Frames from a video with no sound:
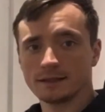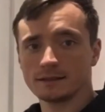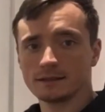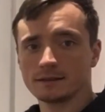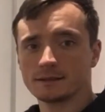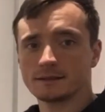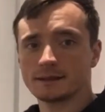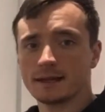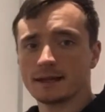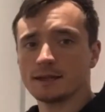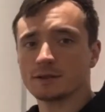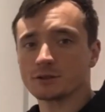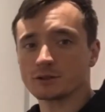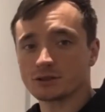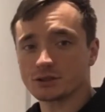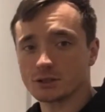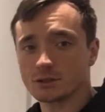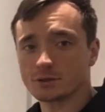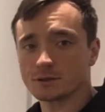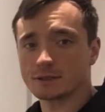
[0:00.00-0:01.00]
end of the day, you're
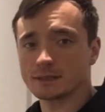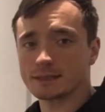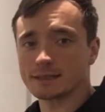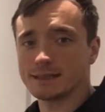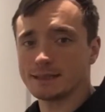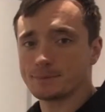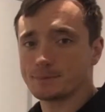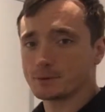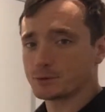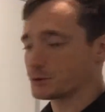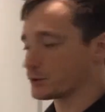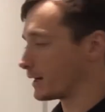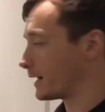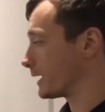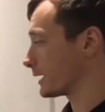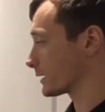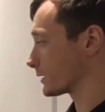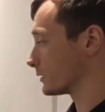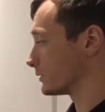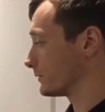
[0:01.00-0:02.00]
still going to keep a
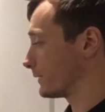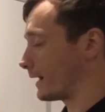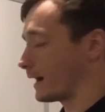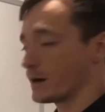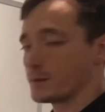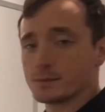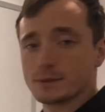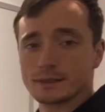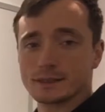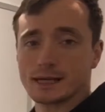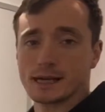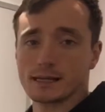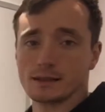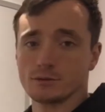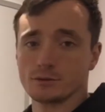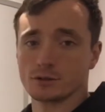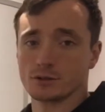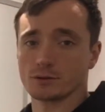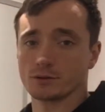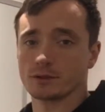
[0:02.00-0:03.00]
track of how many
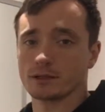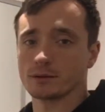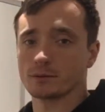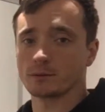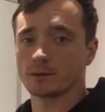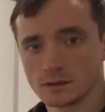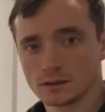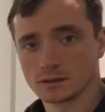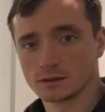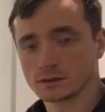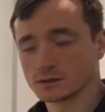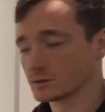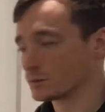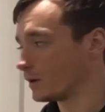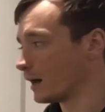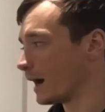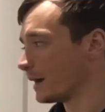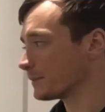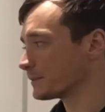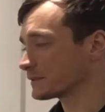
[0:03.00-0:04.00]
calories you eat. So
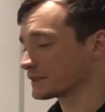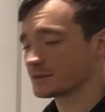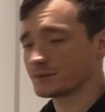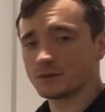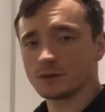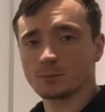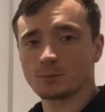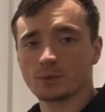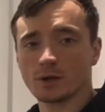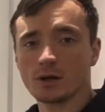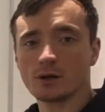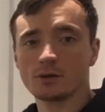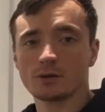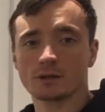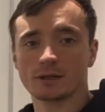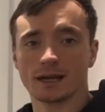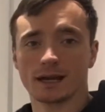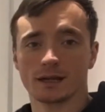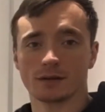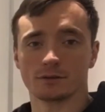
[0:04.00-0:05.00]
what happens if you blow
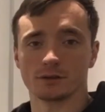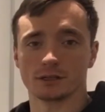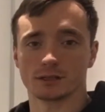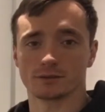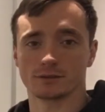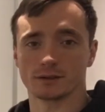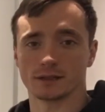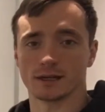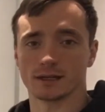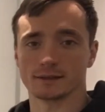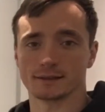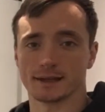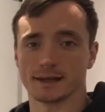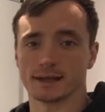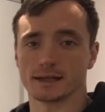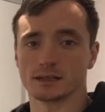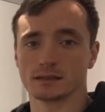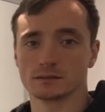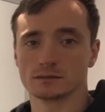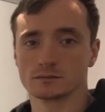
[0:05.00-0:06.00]
your calories for that
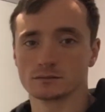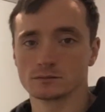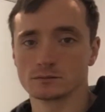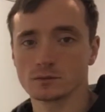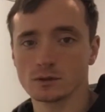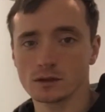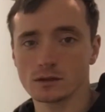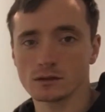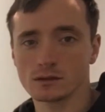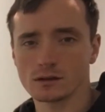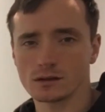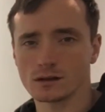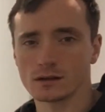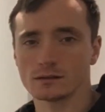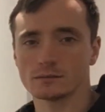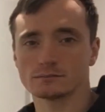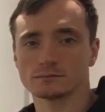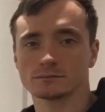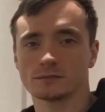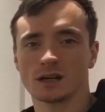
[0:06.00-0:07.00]
day?
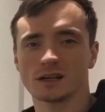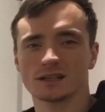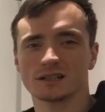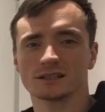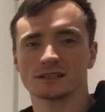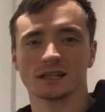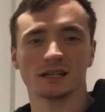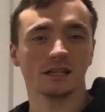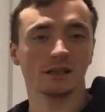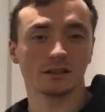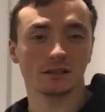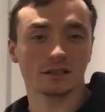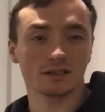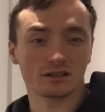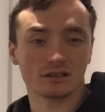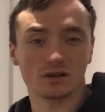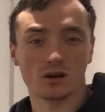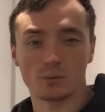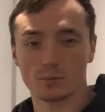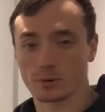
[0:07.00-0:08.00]
Well, I'm going to tell you that
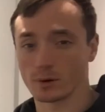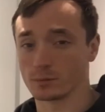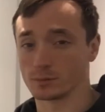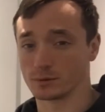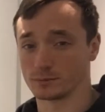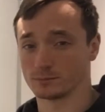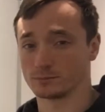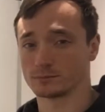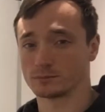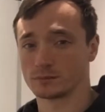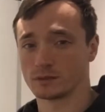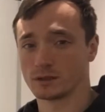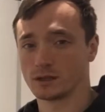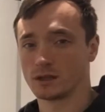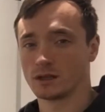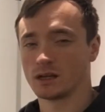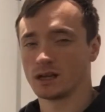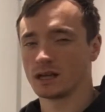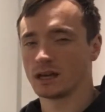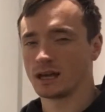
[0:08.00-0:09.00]
it's not a problem.
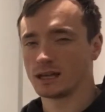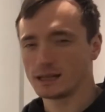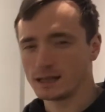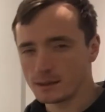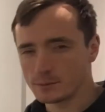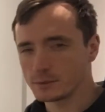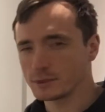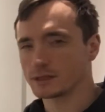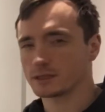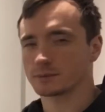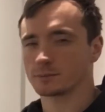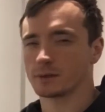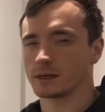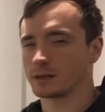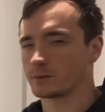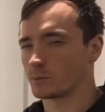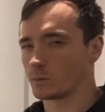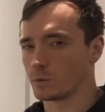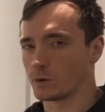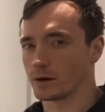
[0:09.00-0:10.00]
And let me
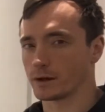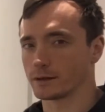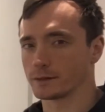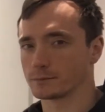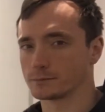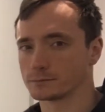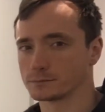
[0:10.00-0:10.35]
explain why.